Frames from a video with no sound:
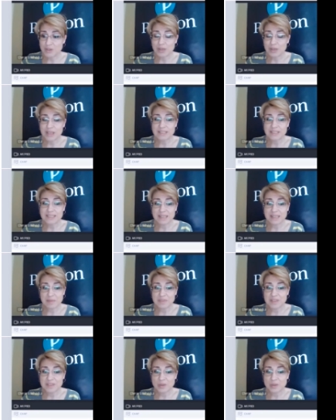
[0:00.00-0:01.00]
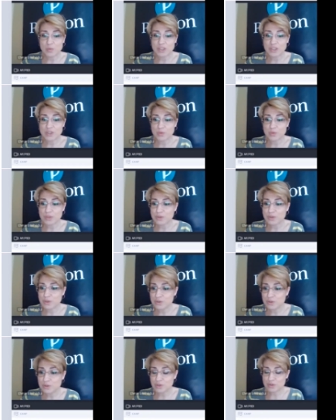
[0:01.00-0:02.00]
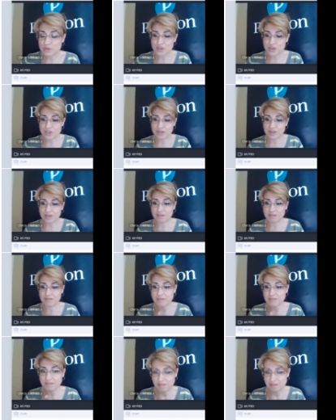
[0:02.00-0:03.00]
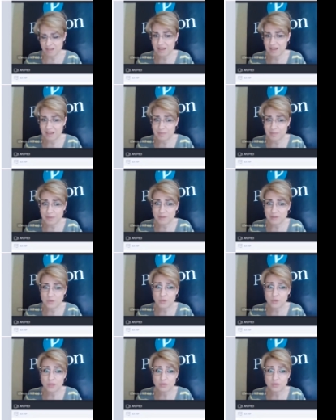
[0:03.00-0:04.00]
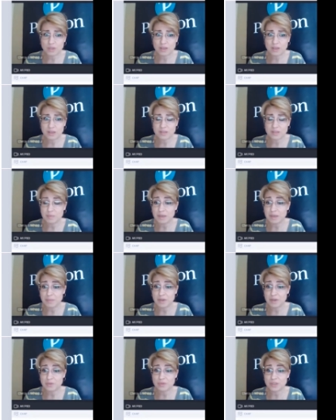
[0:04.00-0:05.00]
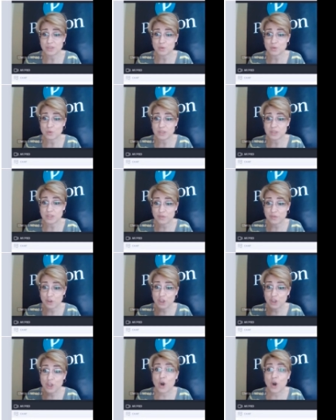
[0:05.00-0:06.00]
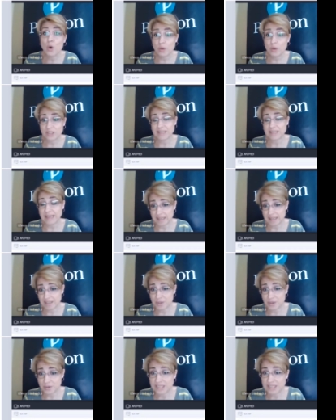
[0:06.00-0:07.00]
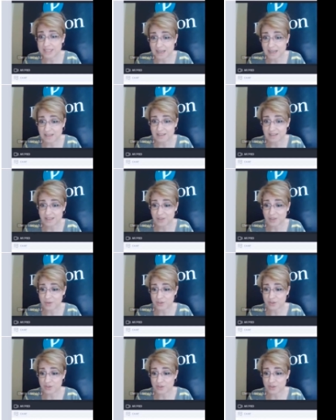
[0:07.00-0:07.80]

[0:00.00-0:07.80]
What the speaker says: So it's something which we don't usually think about when we speak about resource for lower secondary sector.